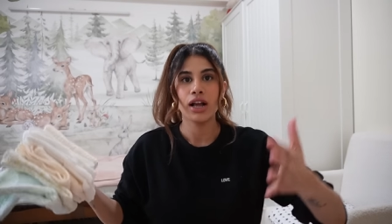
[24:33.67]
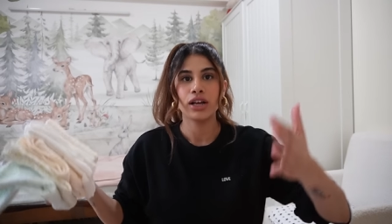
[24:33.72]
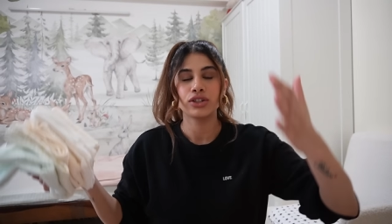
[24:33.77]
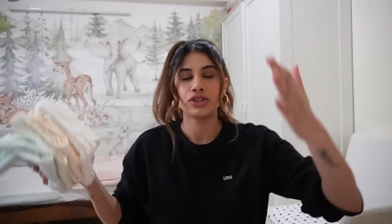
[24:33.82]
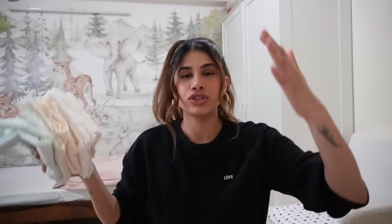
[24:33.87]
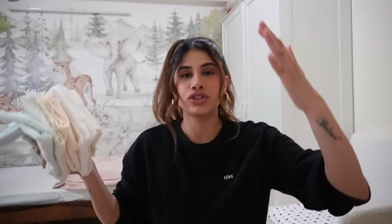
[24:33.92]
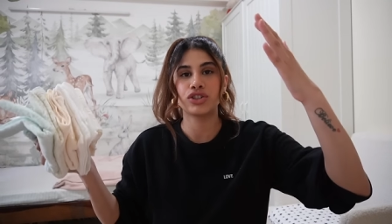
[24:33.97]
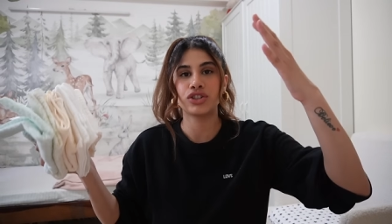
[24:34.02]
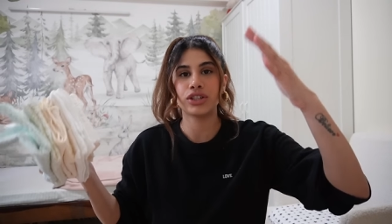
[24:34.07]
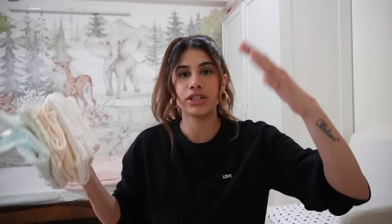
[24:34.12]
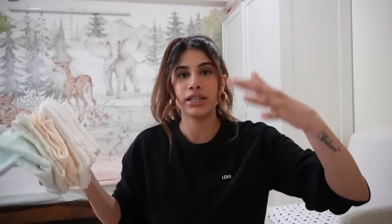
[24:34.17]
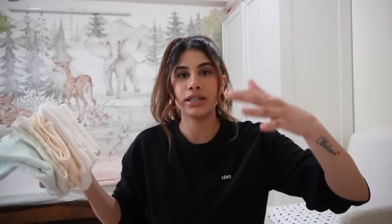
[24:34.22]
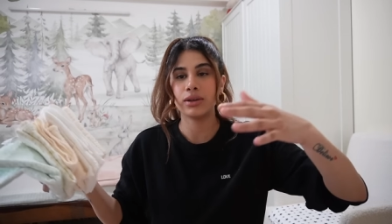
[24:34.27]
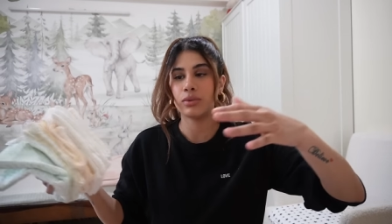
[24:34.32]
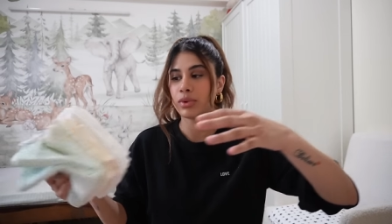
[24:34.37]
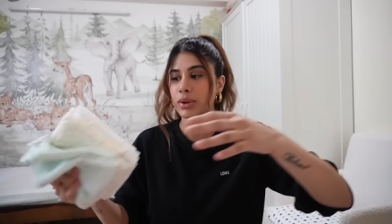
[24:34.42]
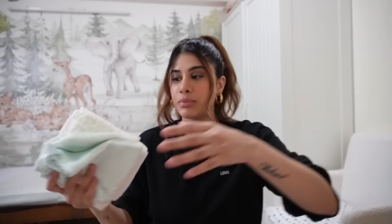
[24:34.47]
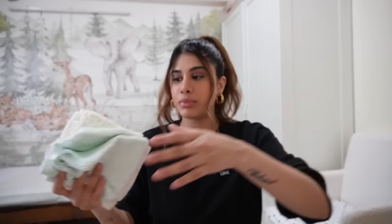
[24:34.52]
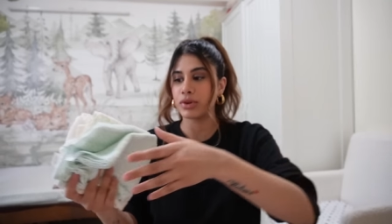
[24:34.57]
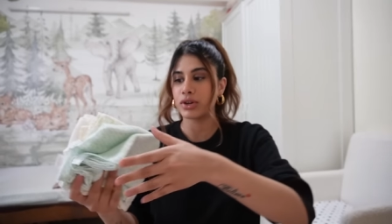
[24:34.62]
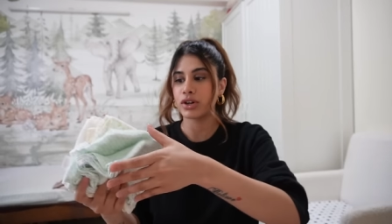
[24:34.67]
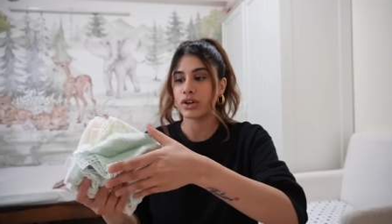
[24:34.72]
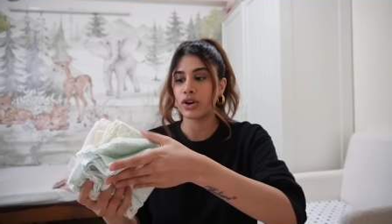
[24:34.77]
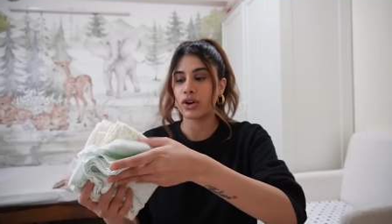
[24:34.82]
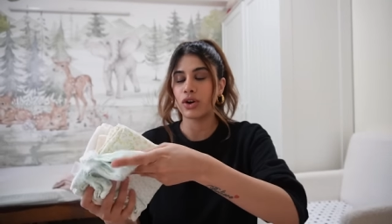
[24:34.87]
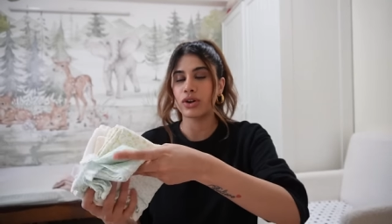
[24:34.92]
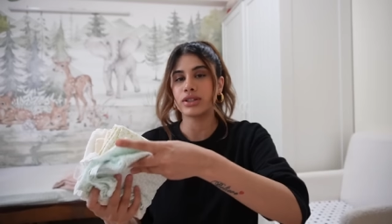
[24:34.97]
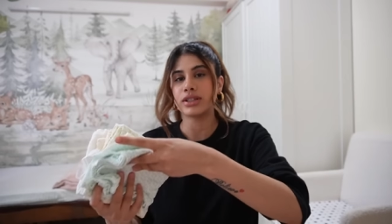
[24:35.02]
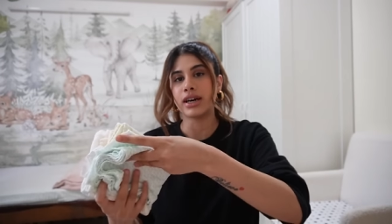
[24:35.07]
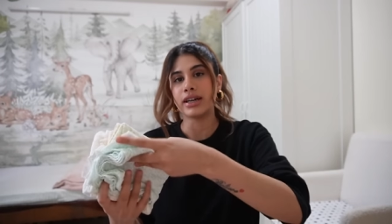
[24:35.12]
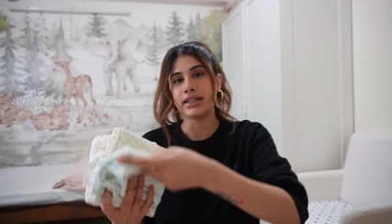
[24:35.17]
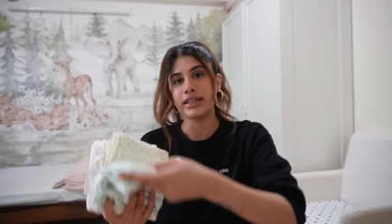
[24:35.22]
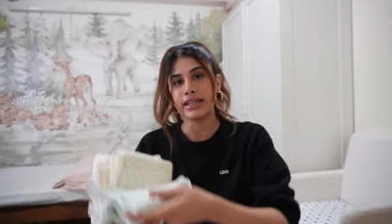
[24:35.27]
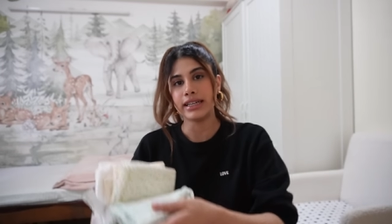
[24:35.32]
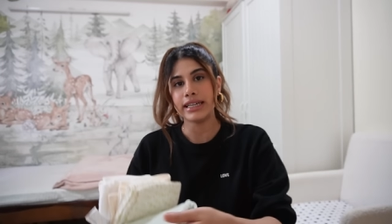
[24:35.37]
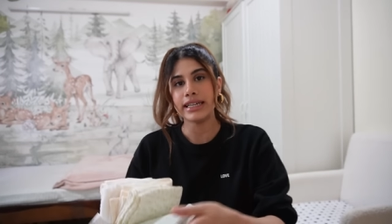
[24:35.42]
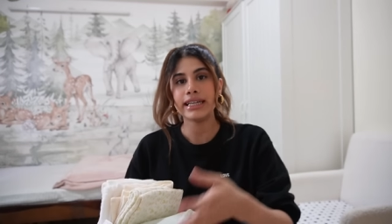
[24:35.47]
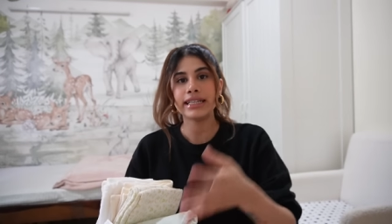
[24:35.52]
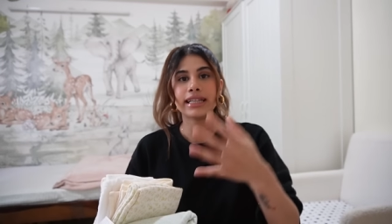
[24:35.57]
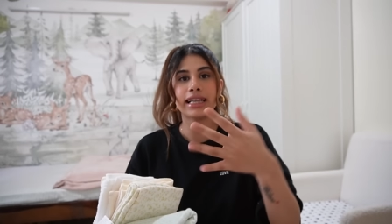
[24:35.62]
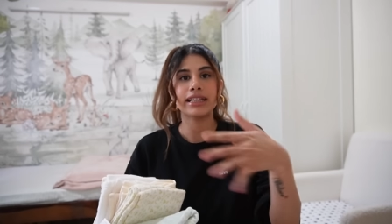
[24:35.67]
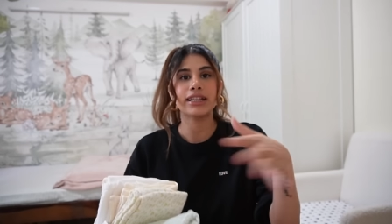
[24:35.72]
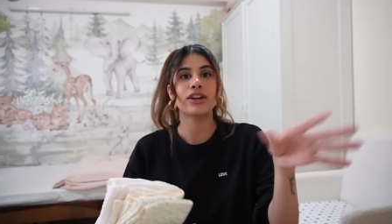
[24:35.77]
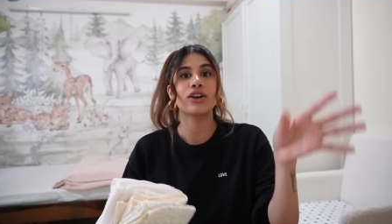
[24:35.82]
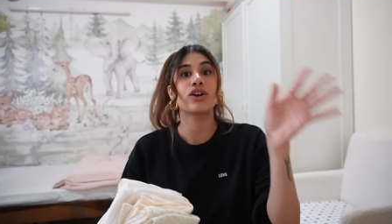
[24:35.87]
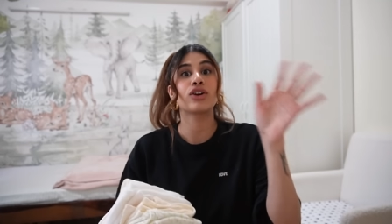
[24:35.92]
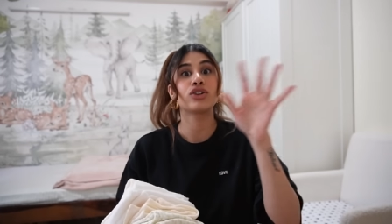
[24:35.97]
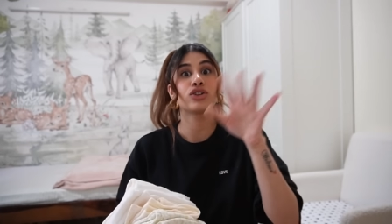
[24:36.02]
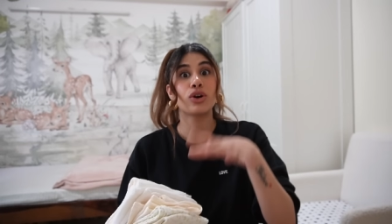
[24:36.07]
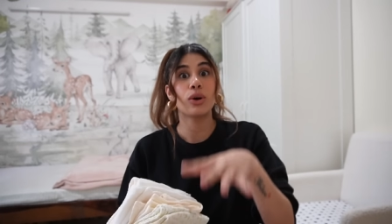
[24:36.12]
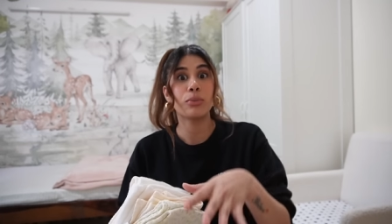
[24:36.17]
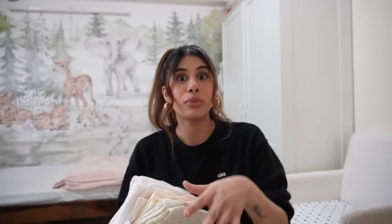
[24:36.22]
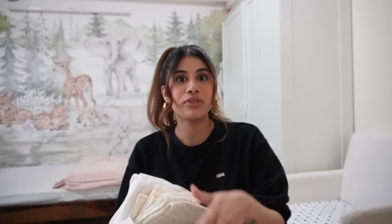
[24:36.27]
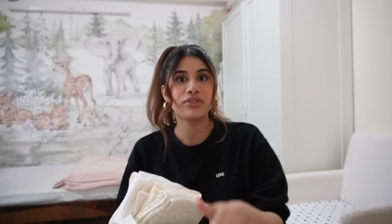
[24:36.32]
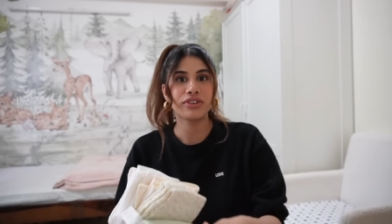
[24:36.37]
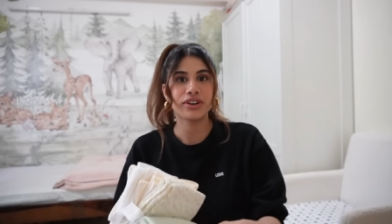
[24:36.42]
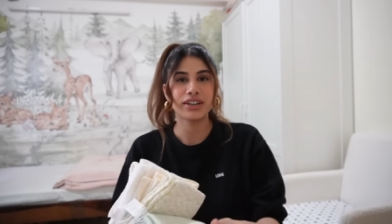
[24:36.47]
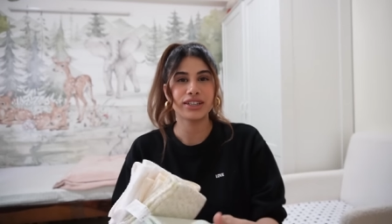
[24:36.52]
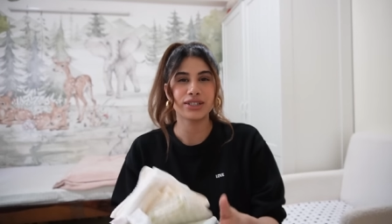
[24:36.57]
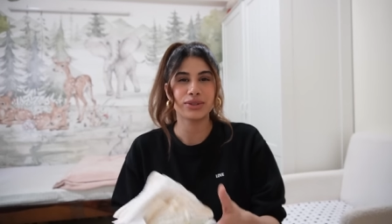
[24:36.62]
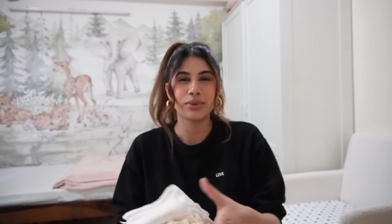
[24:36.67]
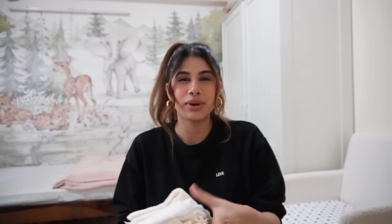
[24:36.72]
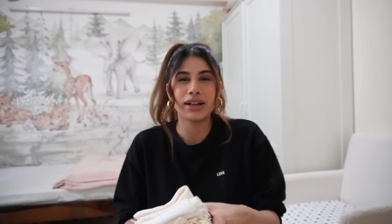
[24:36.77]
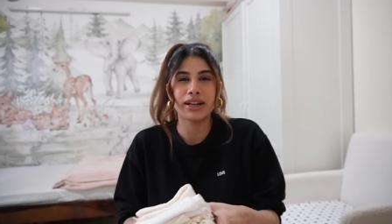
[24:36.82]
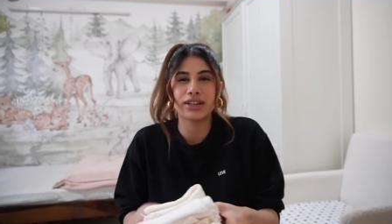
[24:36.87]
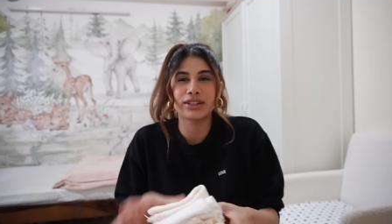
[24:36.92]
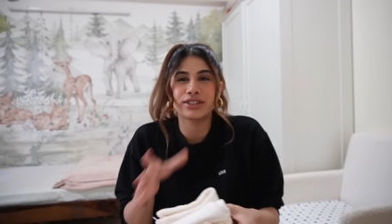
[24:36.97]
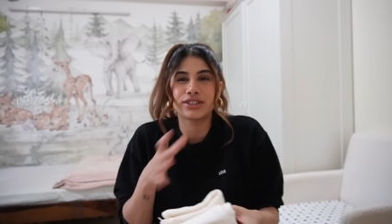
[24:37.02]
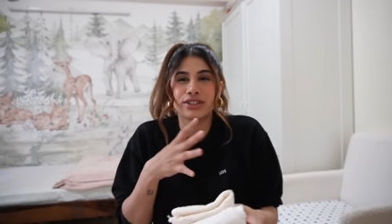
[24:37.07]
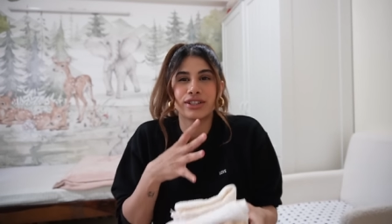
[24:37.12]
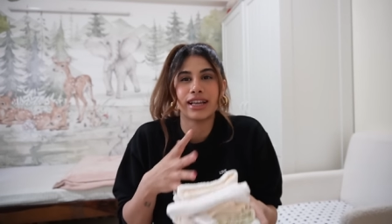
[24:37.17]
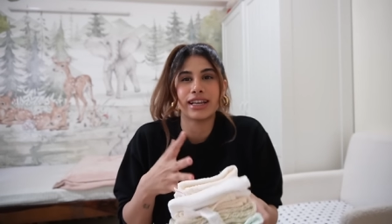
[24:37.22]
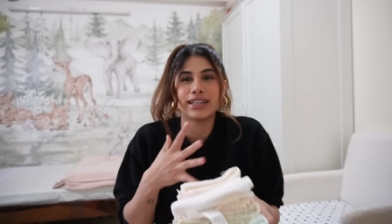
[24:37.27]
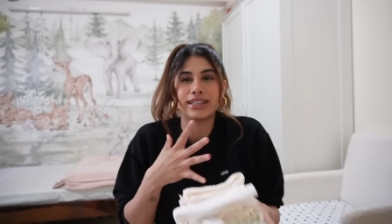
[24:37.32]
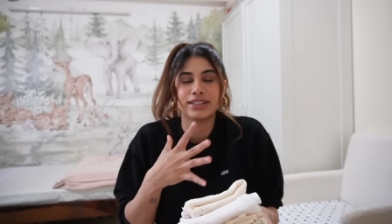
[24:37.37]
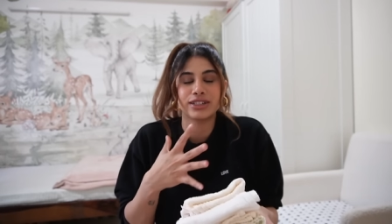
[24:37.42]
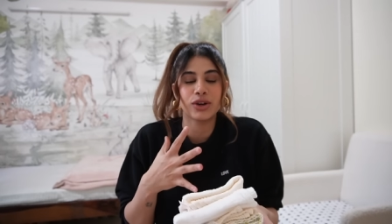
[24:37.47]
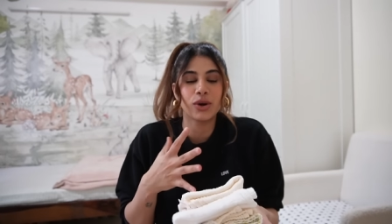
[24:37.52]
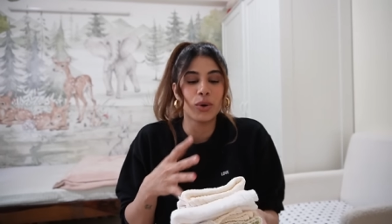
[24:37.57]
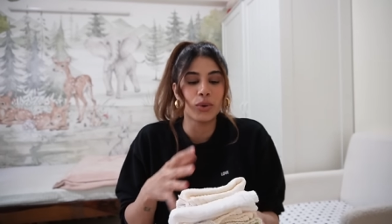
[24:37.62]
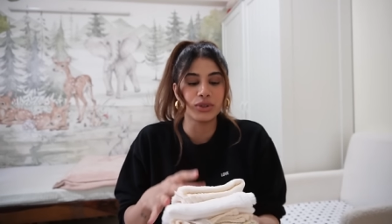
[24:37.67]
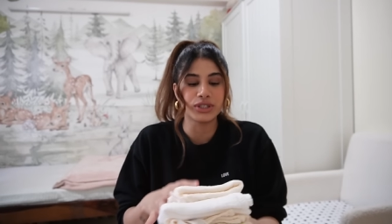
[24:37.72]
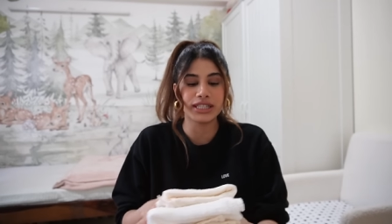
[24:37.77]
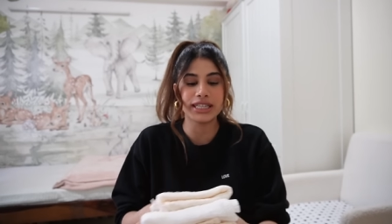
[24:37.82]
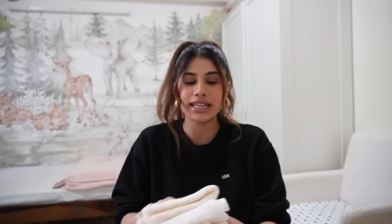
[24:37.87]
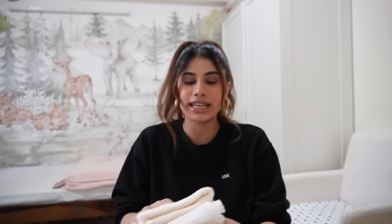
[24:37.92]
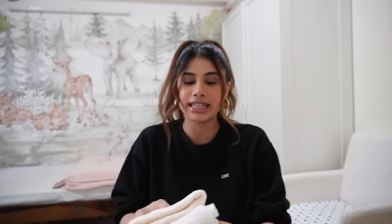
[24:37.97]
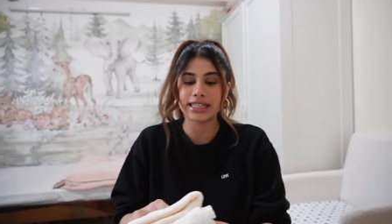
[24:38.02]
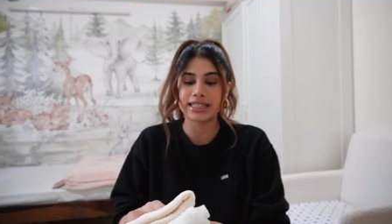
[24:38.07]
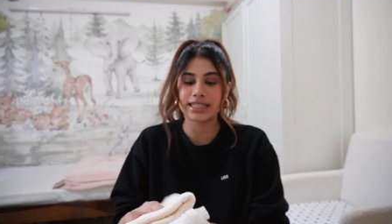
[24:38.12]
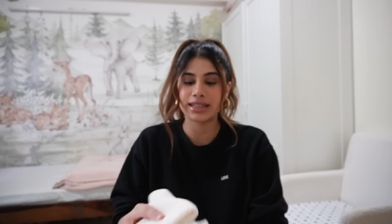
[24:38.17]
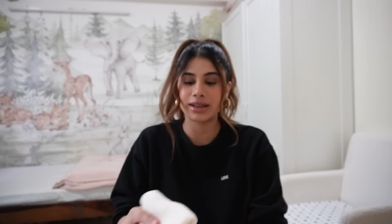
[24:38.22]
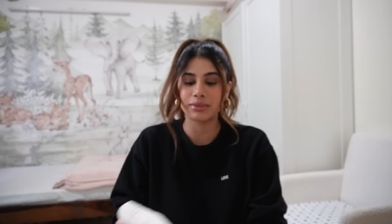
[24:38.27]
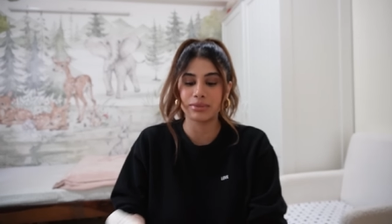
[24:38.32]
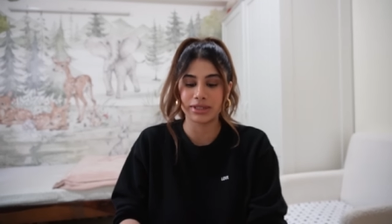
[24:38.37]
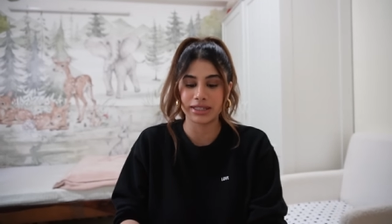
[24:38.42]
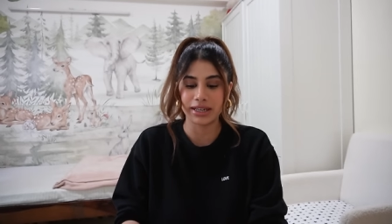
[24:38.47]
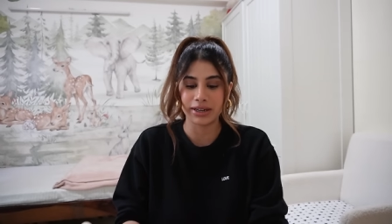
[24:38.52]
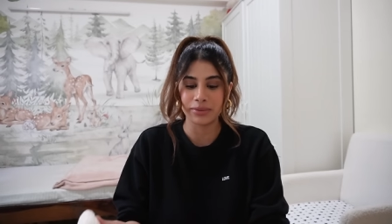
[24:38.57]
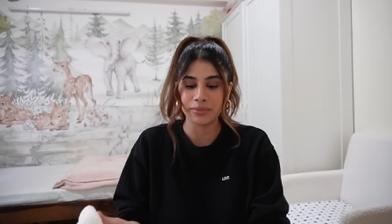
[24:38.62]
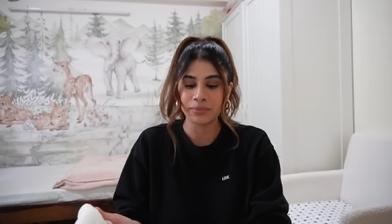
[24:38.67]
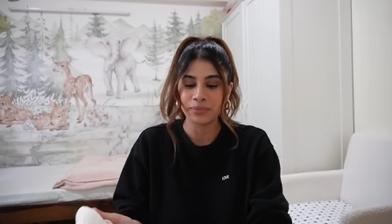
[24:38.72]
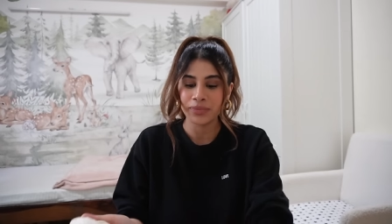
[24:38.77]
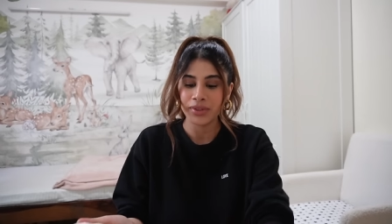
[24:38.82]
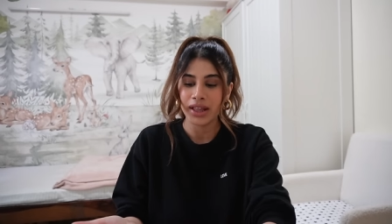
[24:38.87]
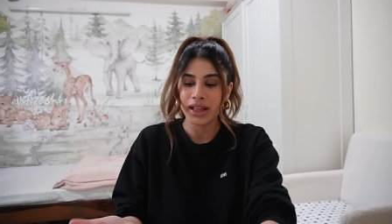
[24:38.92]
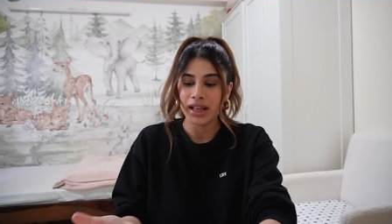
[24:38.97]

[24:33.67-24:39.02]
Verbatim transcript: so she we put a cloth underneath and then on top of her as well so that coziness comes in